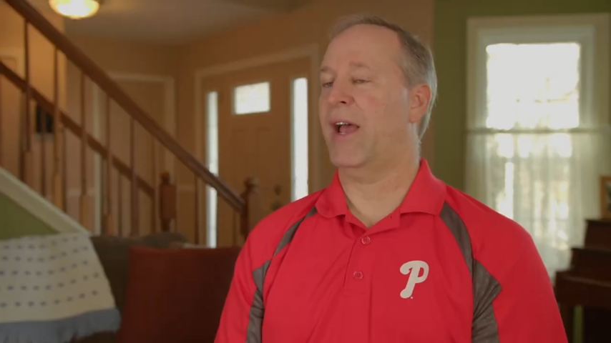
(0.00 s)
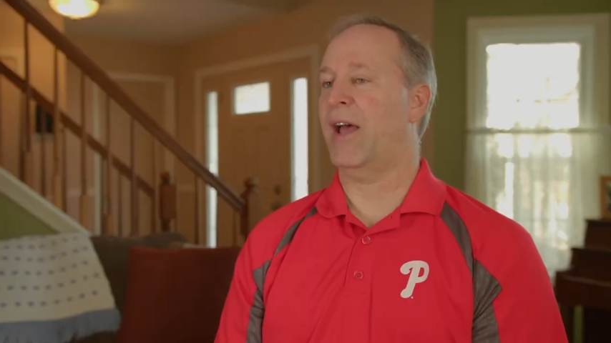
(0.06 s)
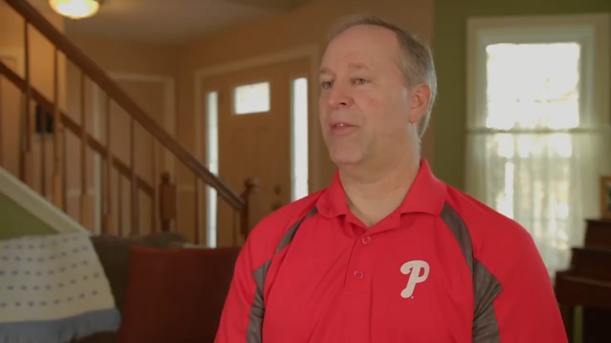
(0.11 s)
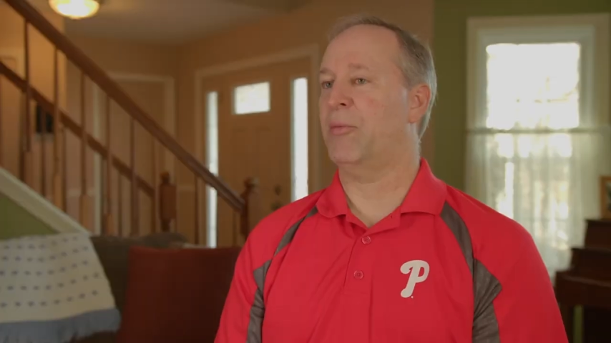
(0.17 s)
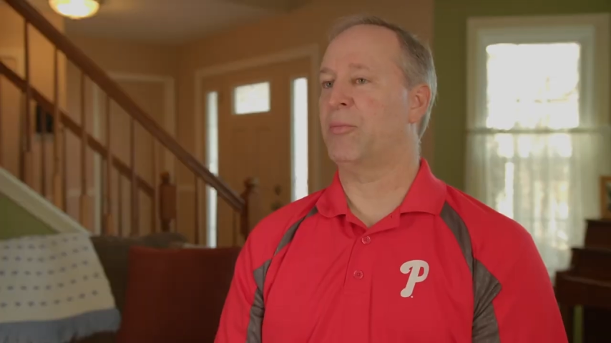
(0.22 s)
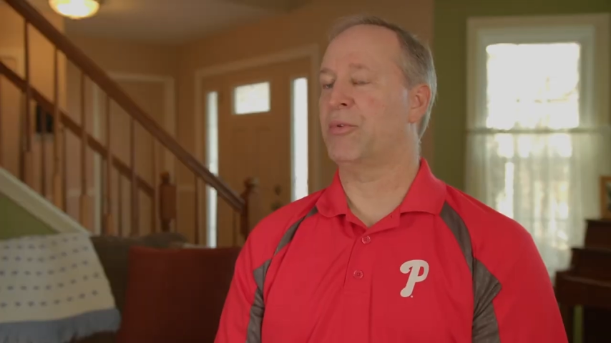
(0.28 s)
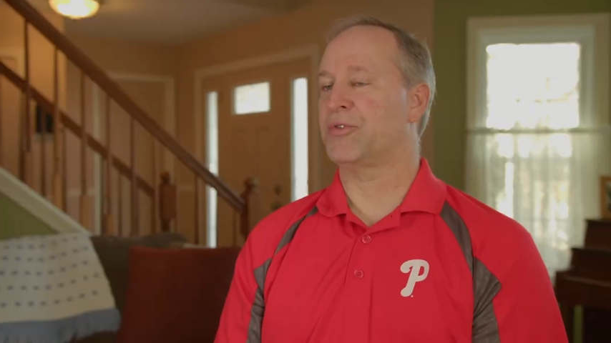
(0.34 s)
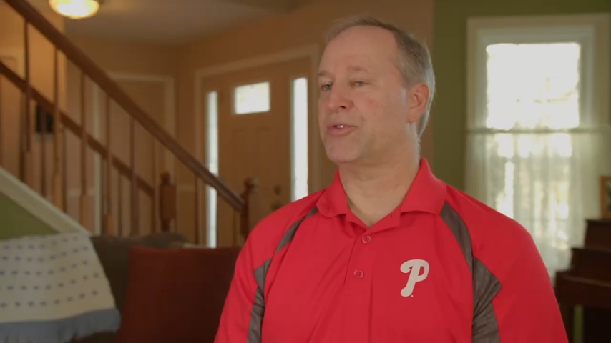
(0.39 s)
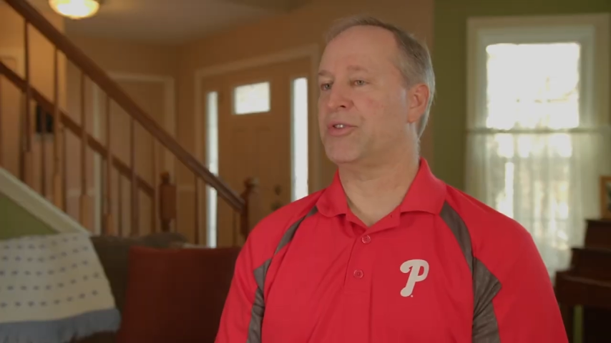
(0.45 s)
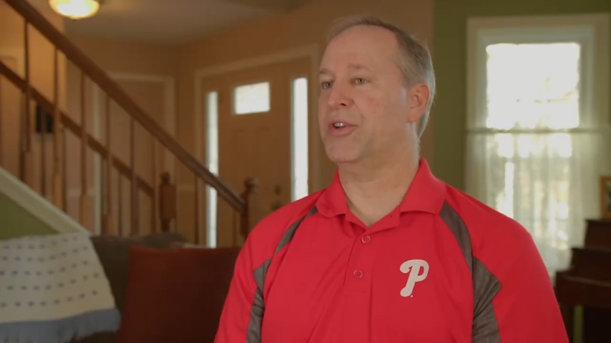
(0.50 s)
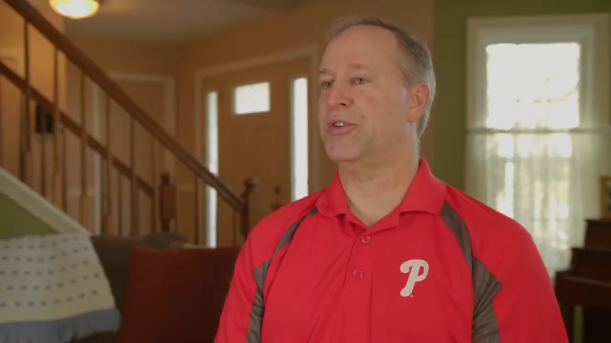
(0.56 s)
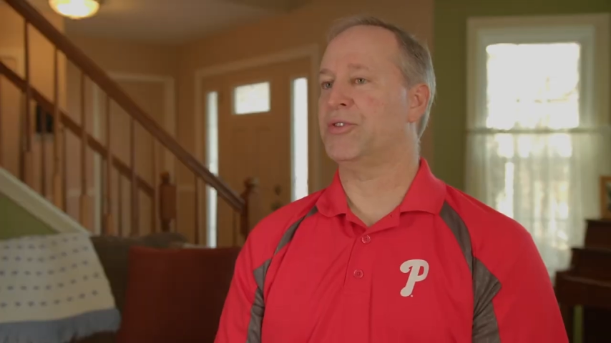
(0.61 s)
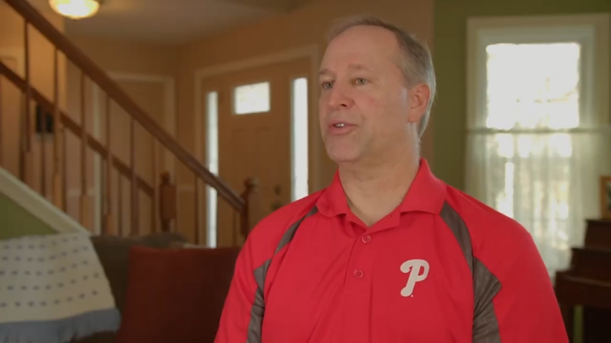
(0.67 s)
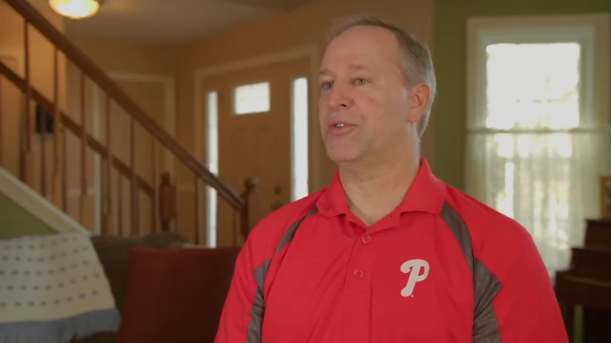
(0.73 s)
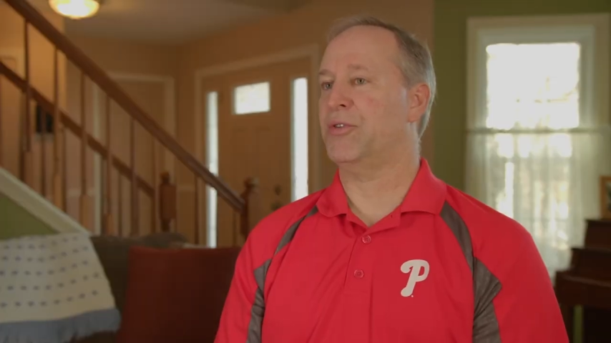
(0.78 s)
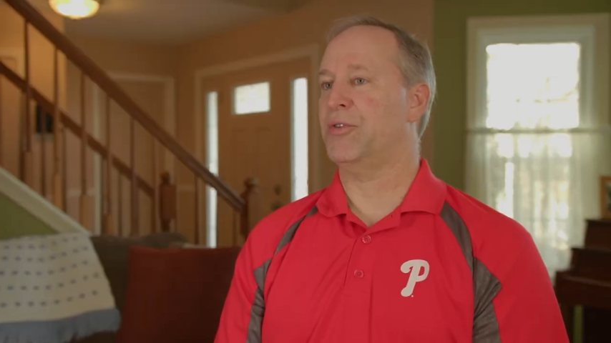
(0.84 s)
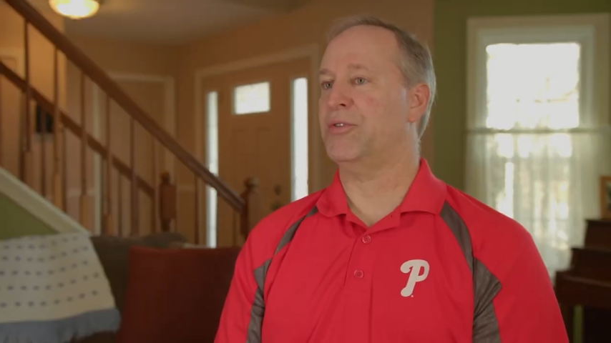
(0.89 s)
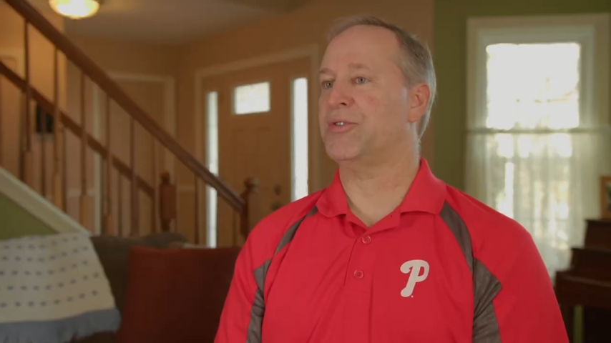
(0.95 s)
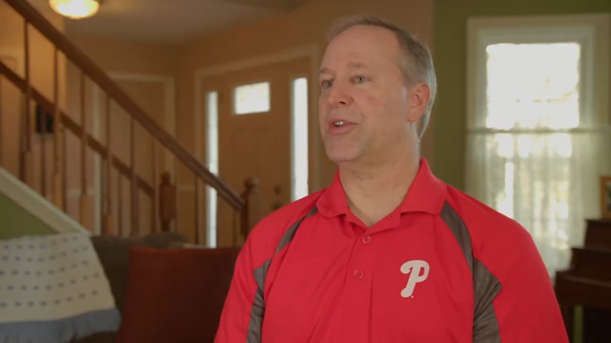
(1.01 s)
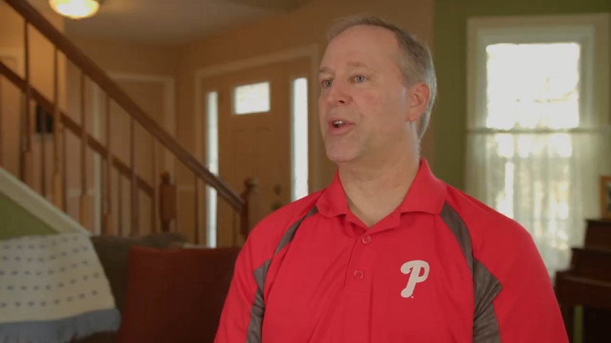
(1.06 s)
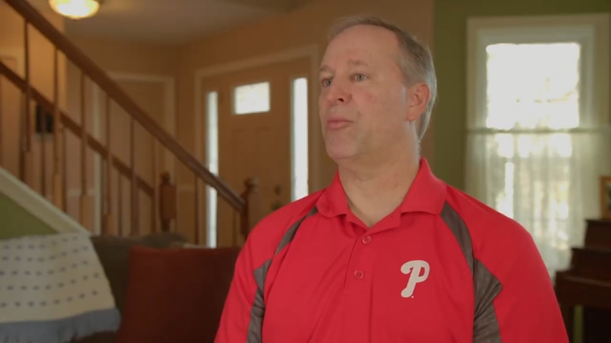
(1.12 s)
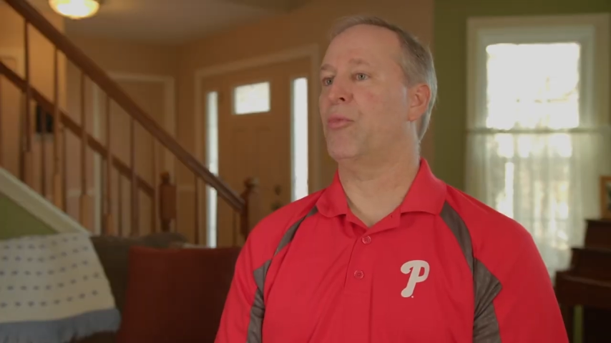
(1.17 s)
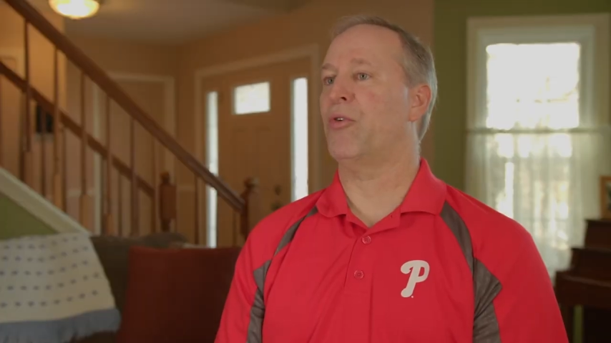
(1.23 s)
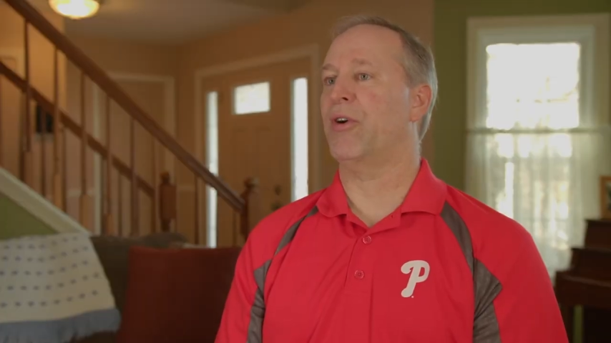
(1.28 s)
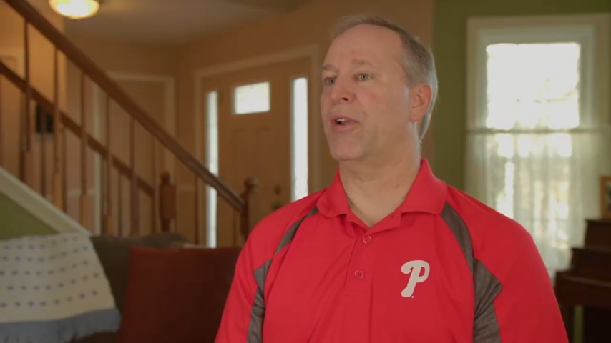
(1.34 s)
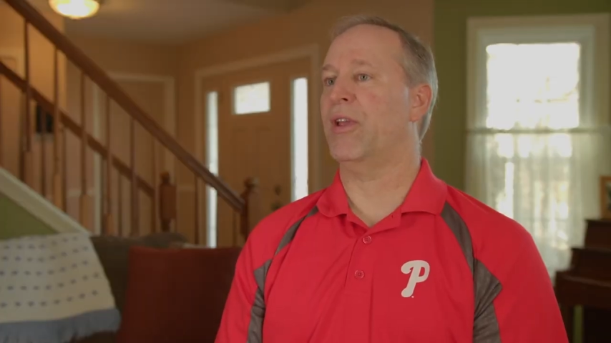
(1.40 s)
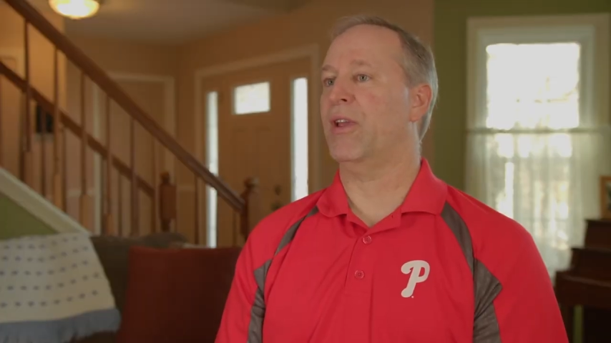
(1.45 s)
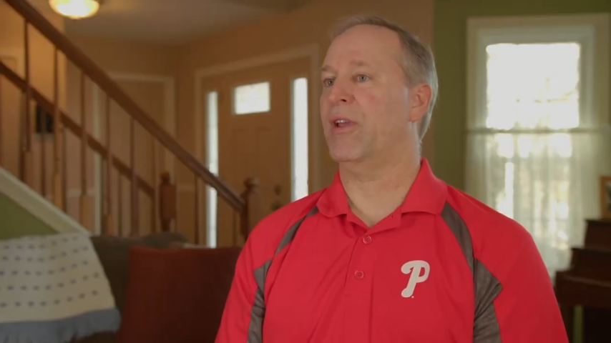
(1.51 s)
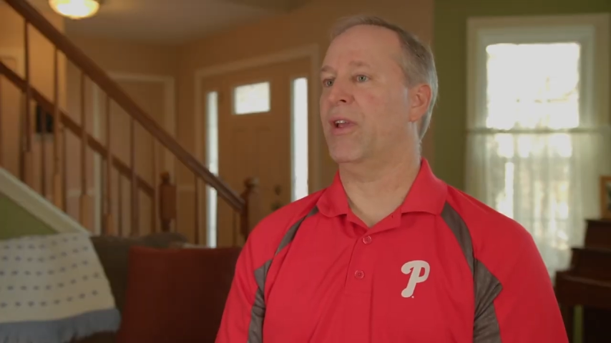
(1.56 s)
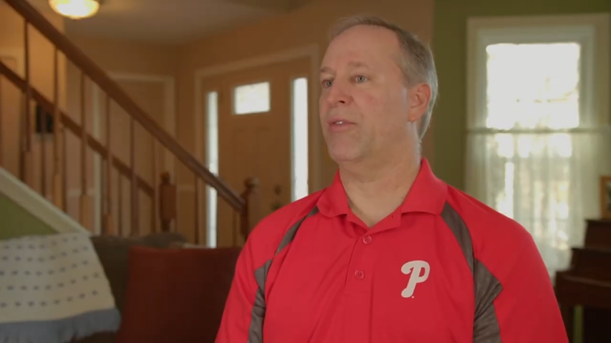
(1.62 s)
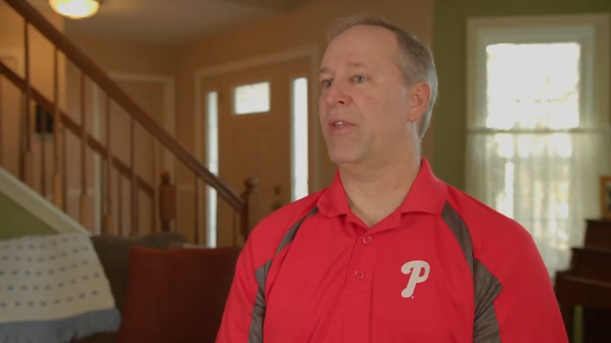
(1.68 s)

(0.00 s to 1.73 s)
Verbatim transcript: I had the procedure Tuesday morning,